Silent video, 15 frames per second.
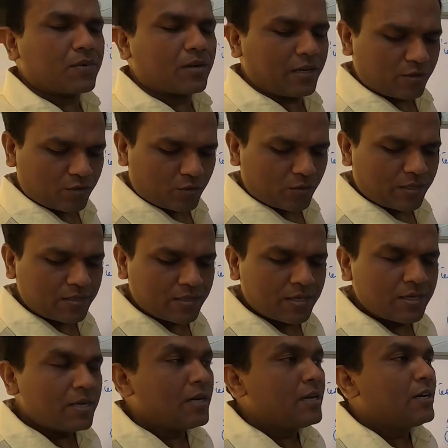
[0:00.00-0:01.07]
Okay, students,
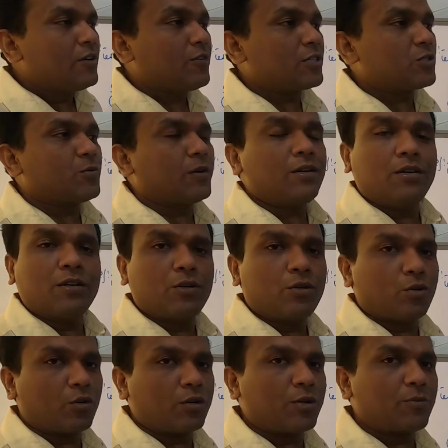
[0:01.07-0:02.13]
first one,
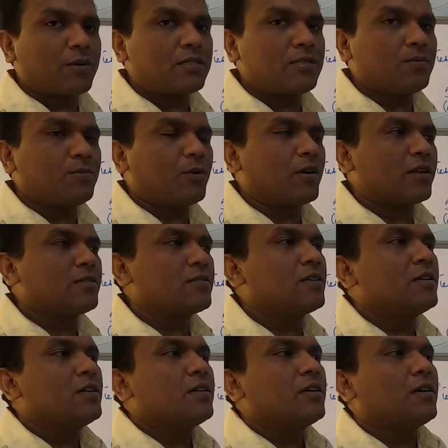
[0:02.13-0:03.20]
don't give much importance,
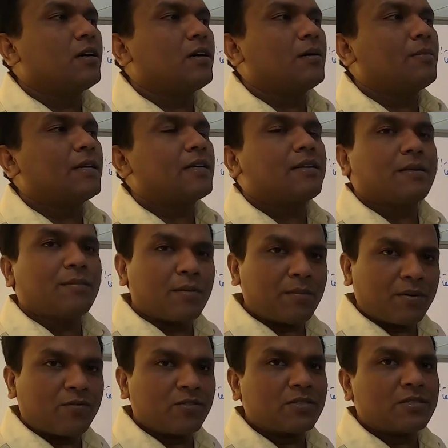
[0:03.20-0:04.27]
but
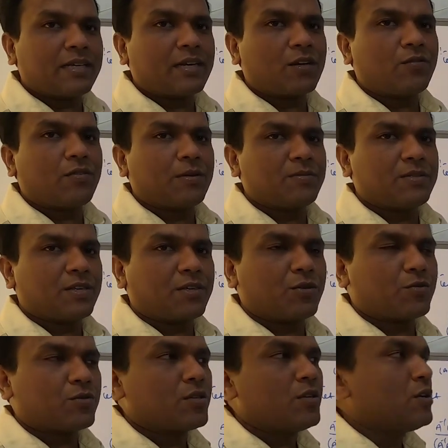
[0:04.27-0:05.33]
remember for the sake of
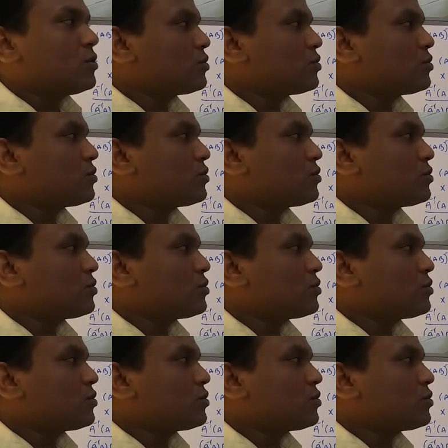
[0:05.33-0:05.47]
MCQs.